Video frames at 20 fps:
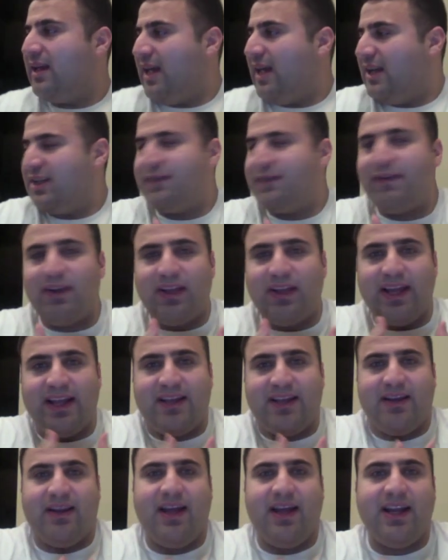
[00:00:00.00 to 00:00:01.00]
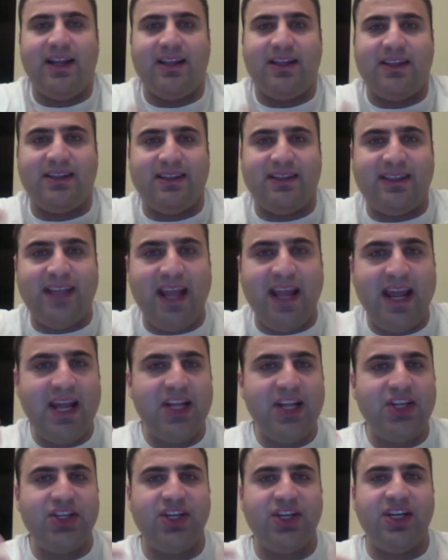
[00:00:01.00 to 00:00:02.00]
I just felt like a lot of
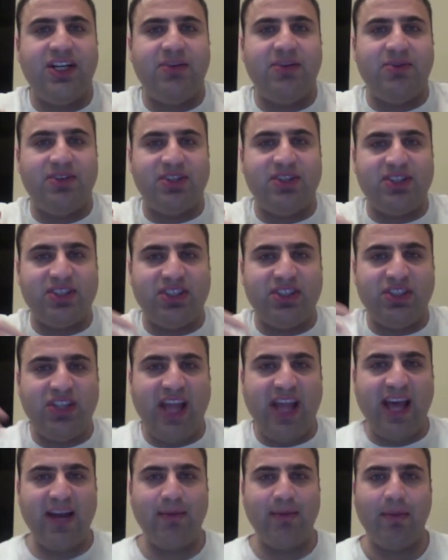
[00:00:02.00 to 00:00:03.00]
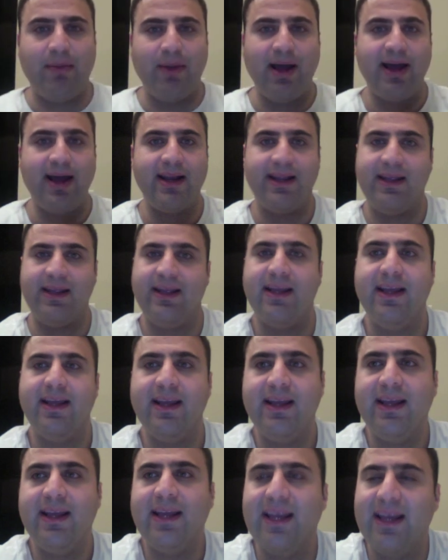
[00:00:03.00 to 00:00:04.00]
tension. It was just out of my body.
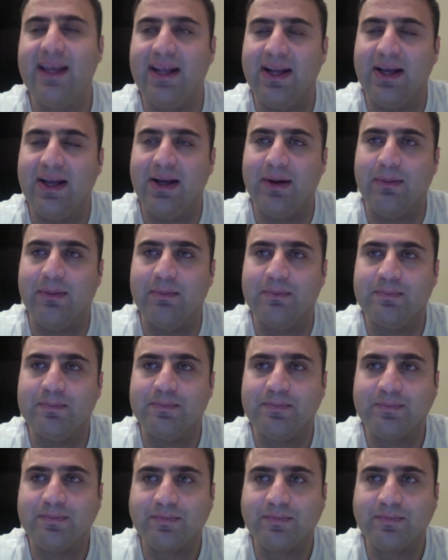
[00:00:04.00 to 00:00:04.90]
And um,